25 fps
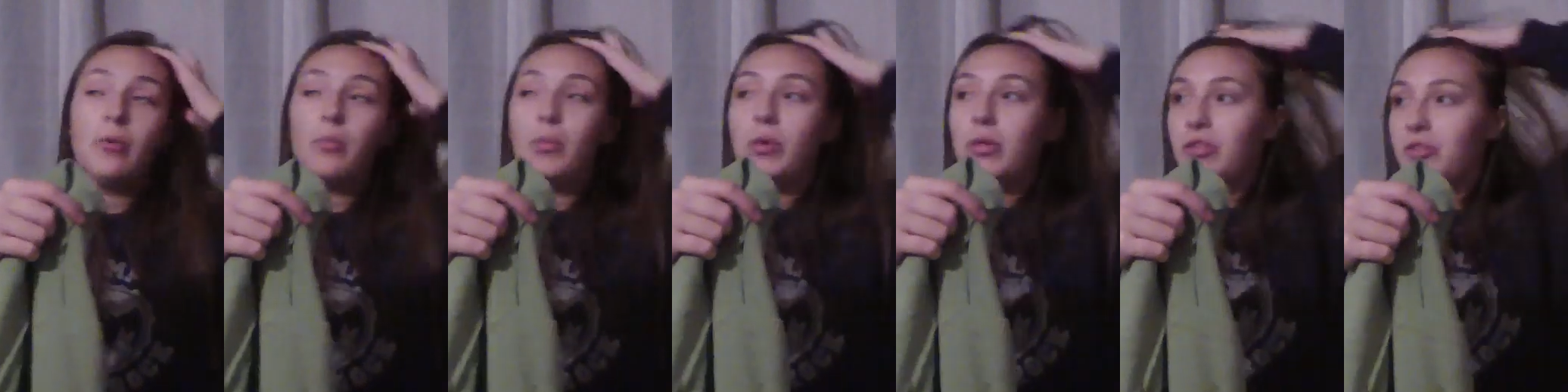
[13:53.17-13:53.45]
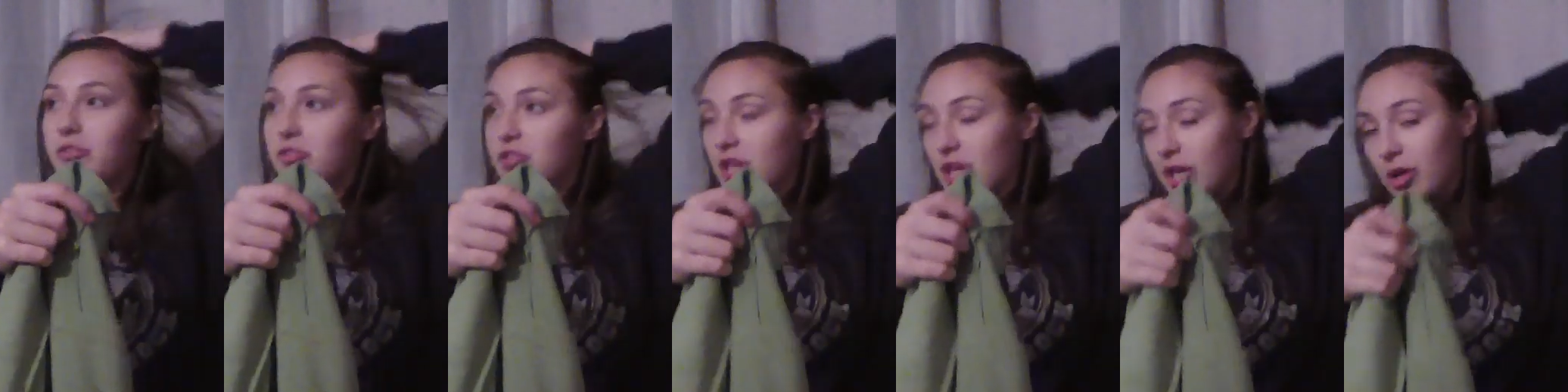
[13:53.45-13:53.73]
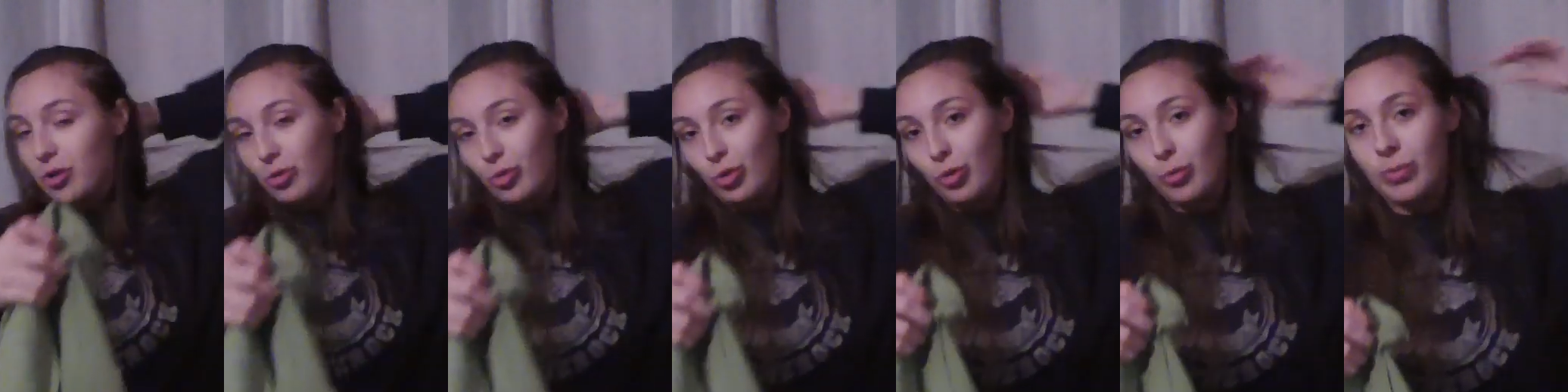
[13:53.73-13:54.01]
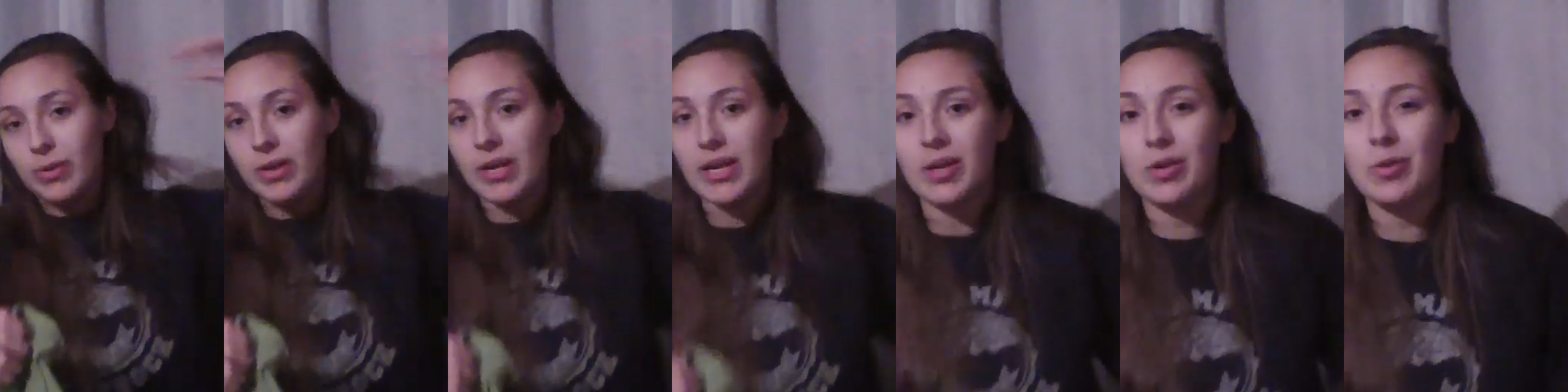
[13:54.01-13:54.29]
with J. Crew,
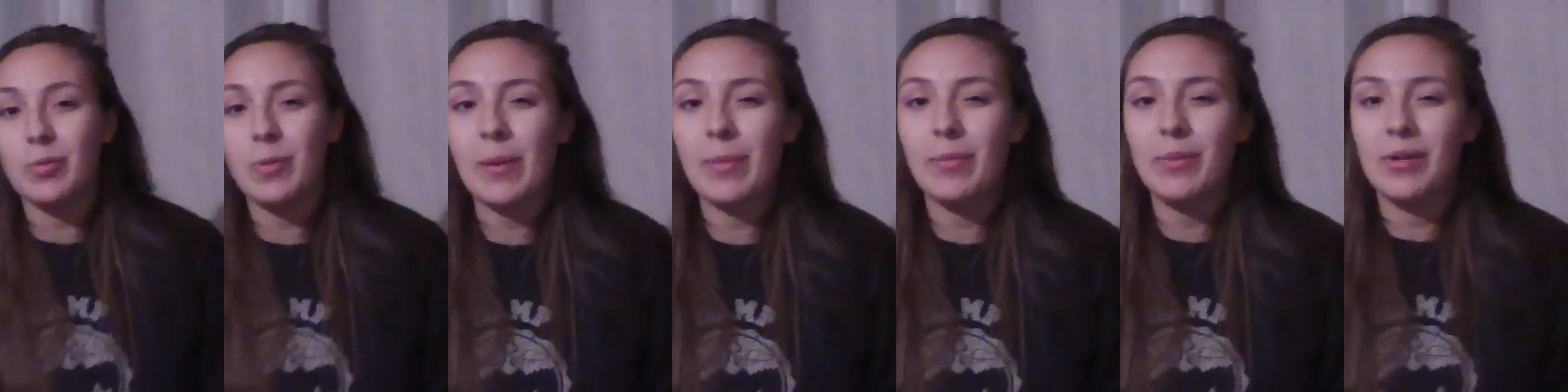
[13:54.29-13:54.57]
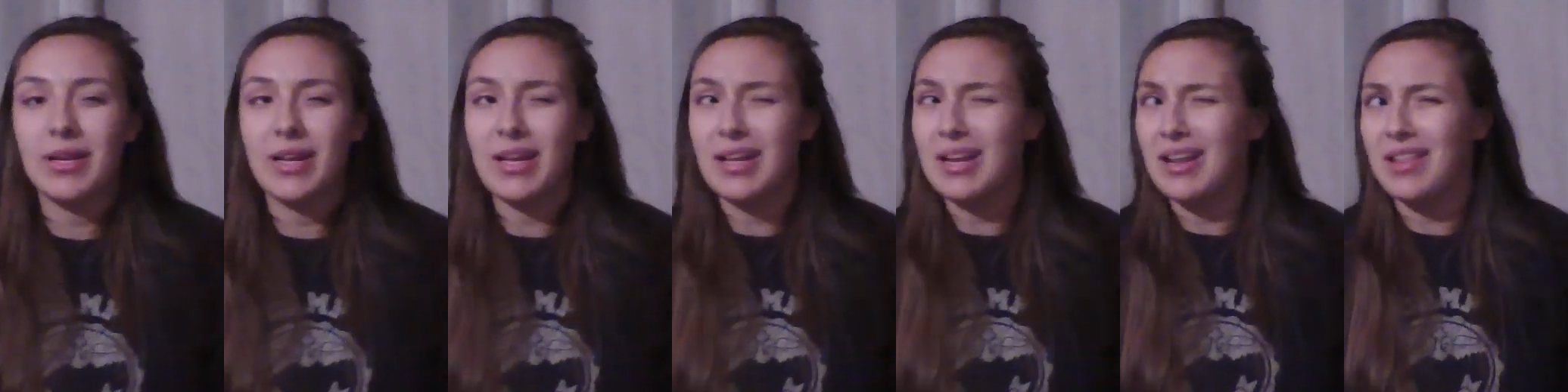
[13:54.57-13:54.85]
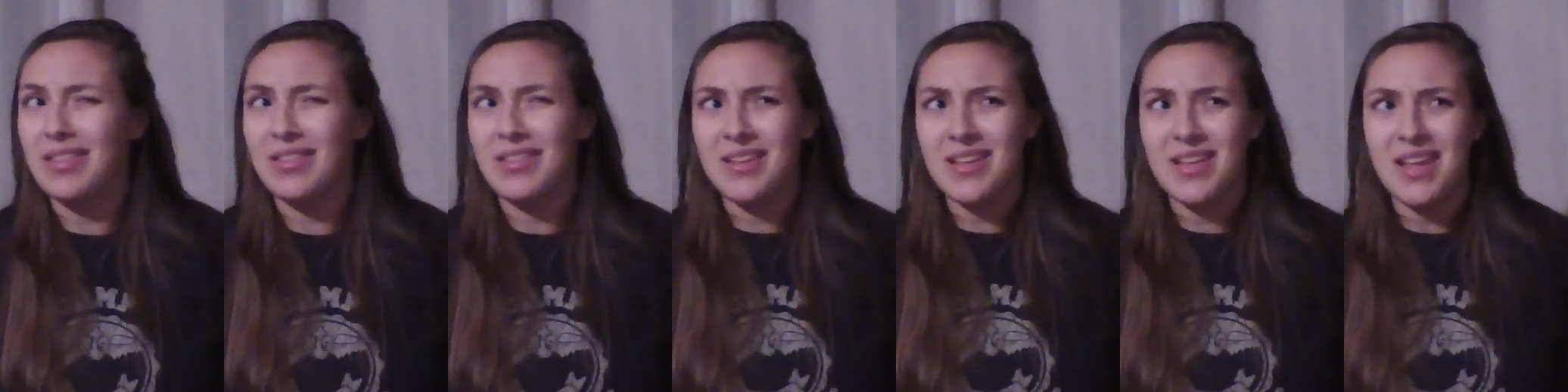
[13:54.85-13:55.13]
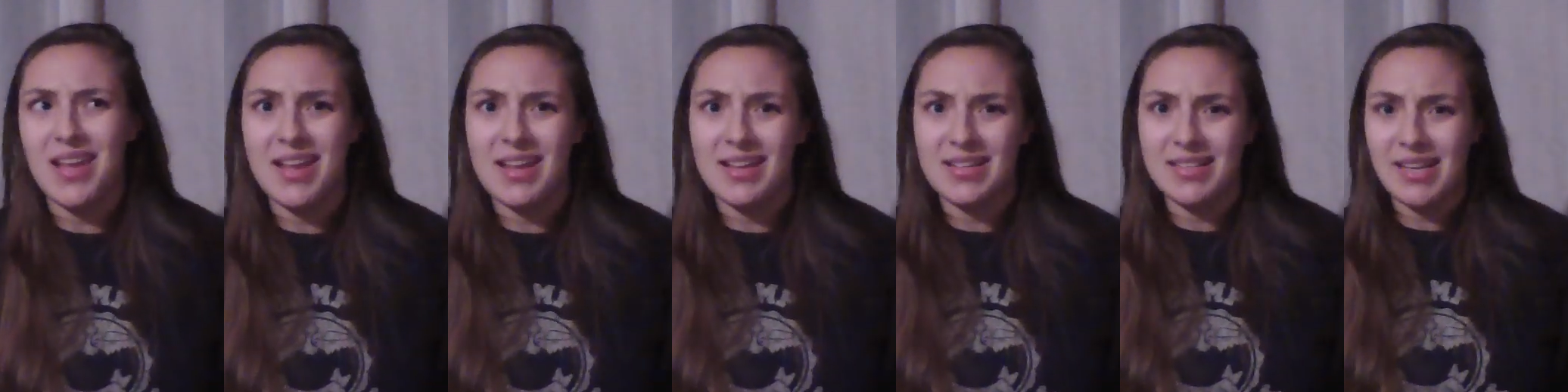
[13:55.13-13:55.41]
Banana Republic, and I think
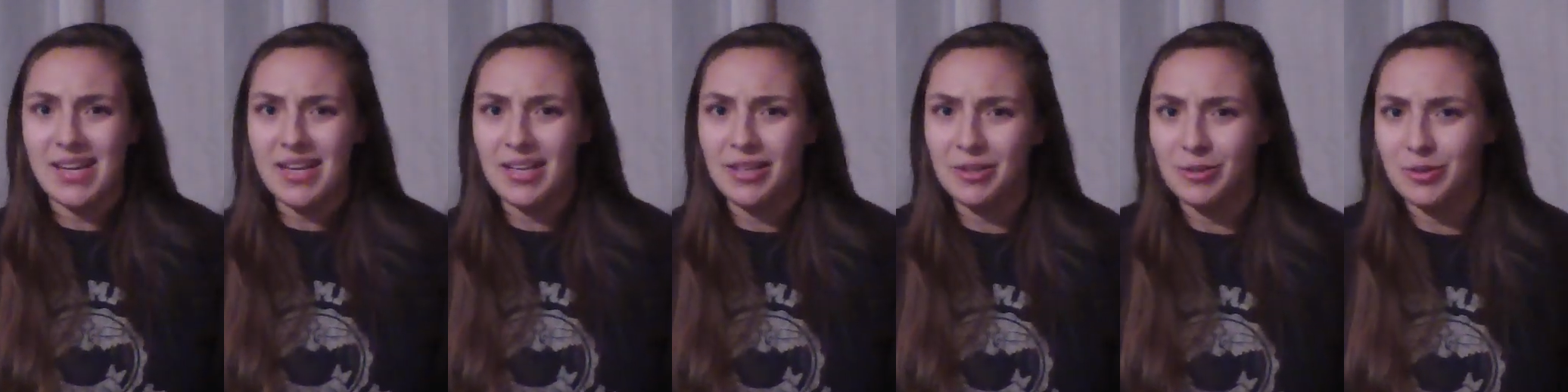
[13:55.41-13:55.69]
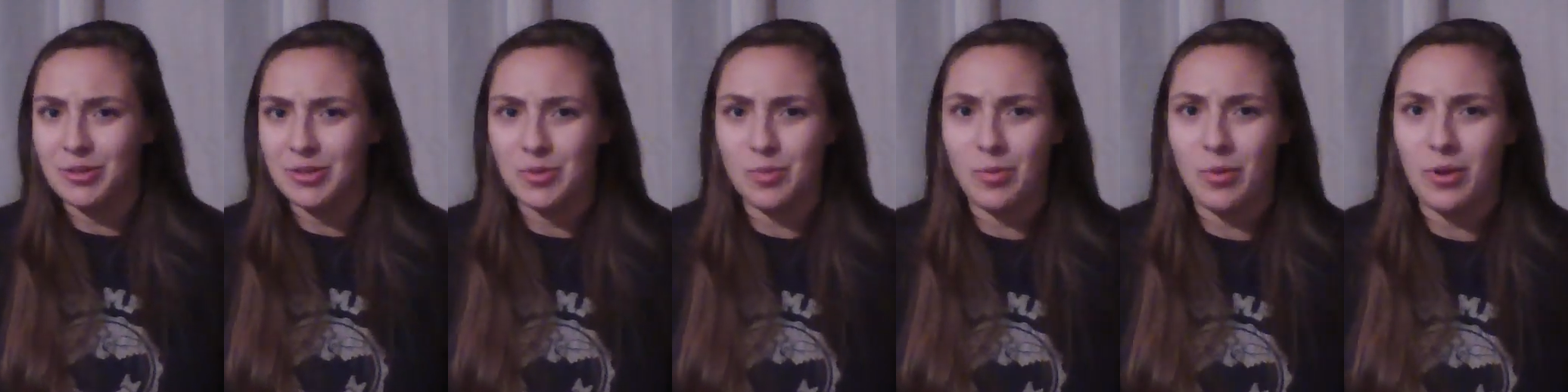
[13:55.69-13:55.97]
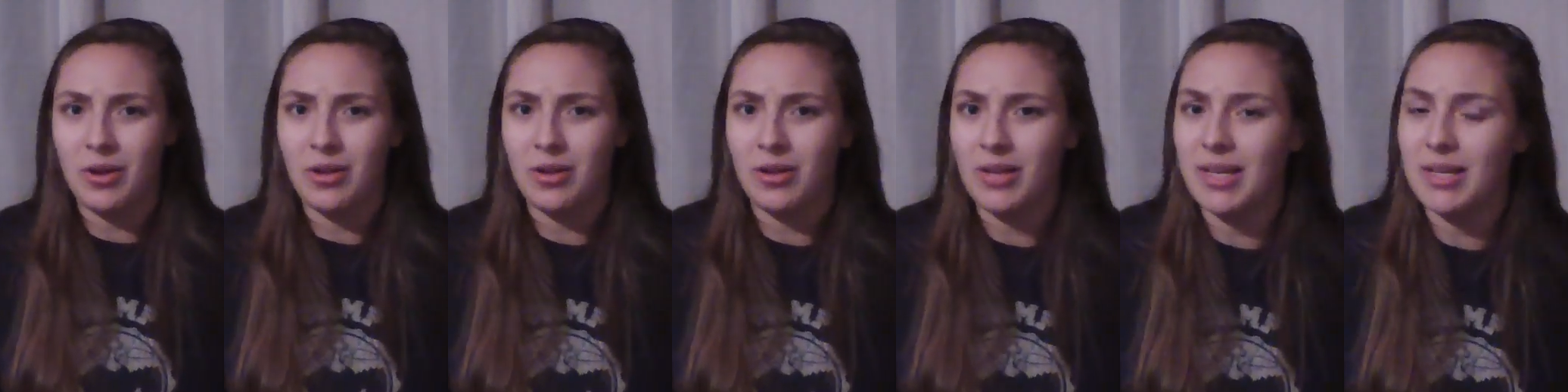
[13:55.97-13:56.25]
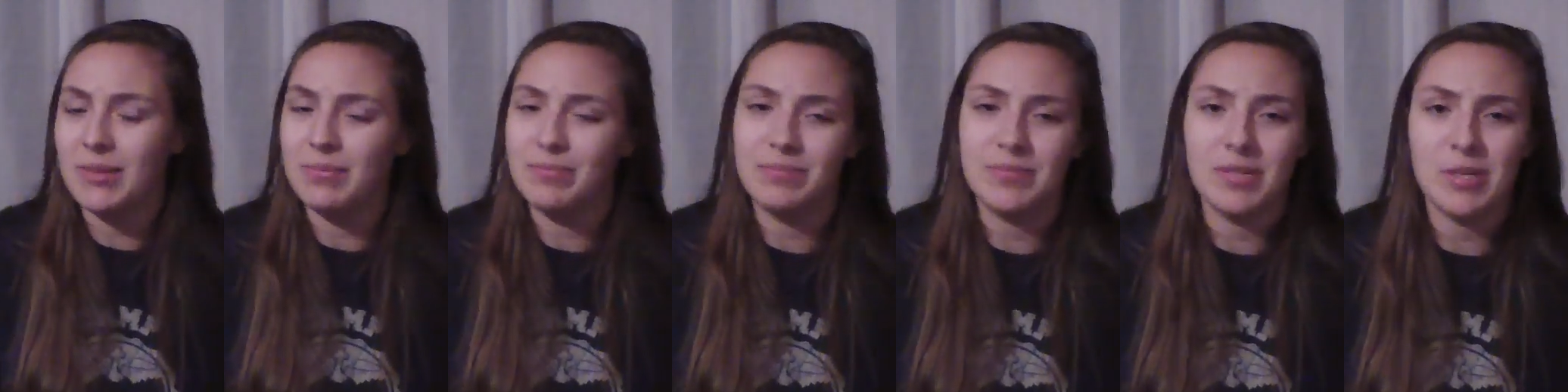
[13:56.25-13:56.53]
Ann Taylor as well,
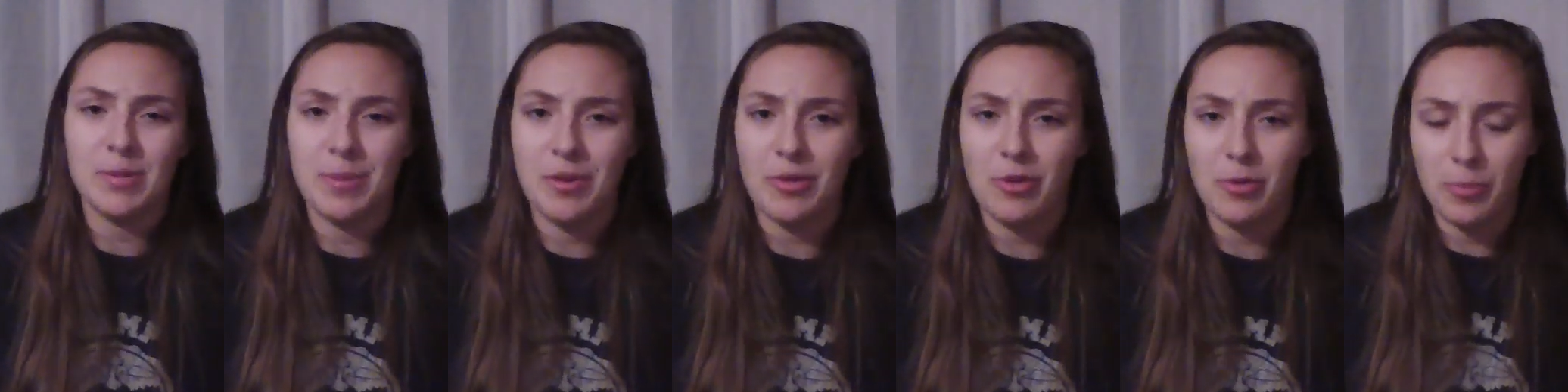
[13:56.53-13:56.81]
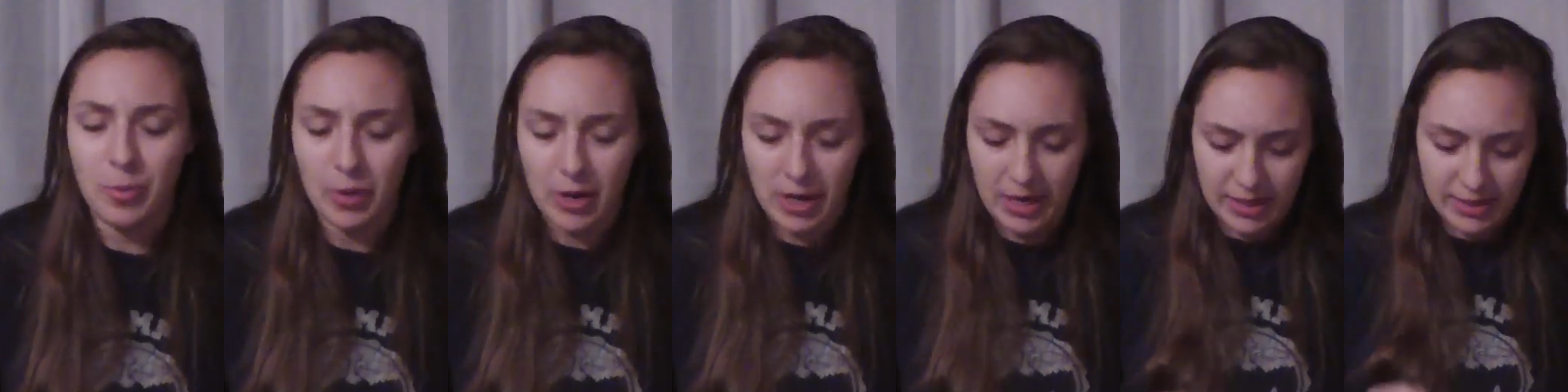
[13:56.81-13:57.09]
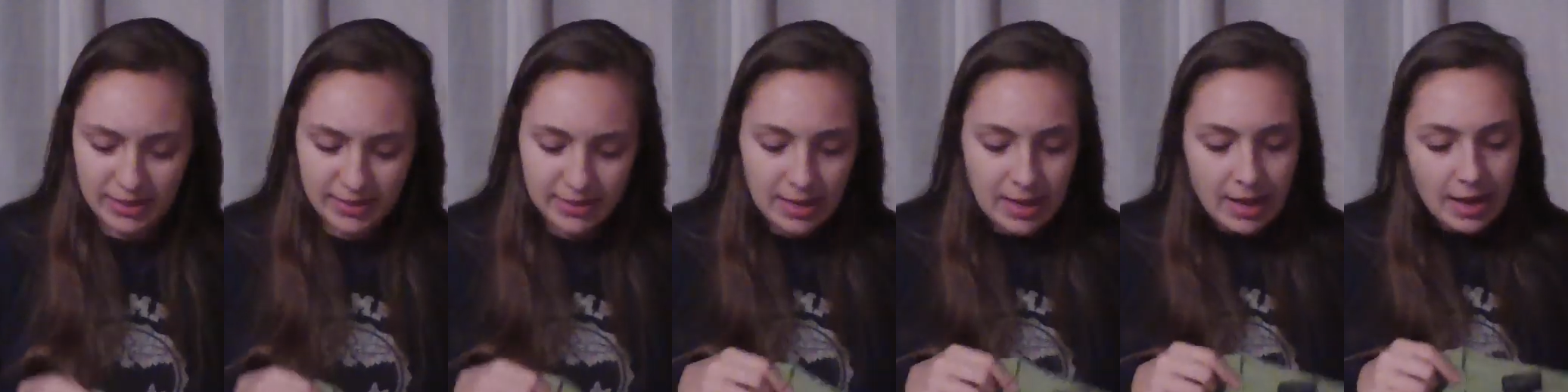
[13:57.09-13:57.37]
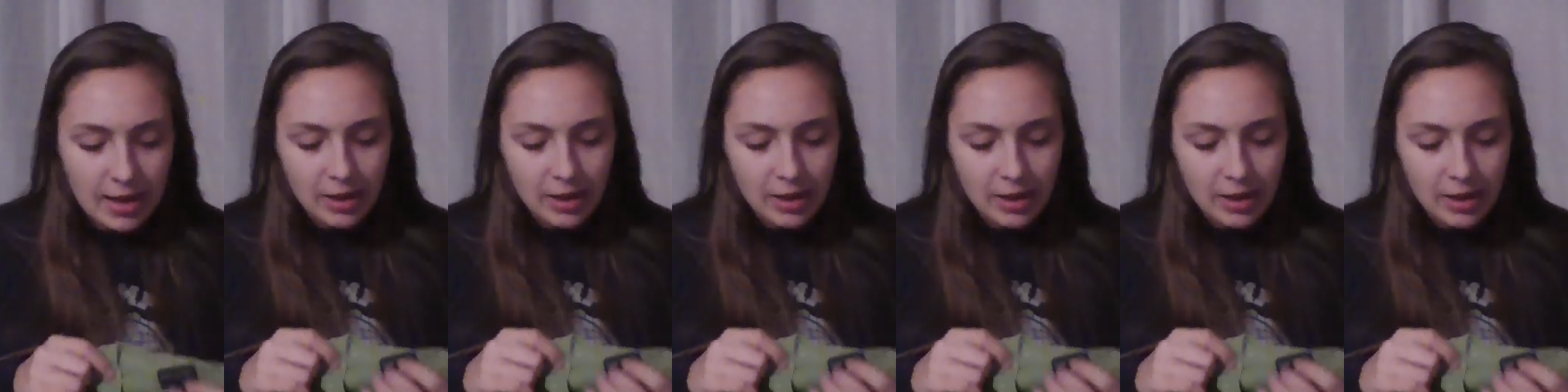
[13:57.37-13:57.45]
and some other brands.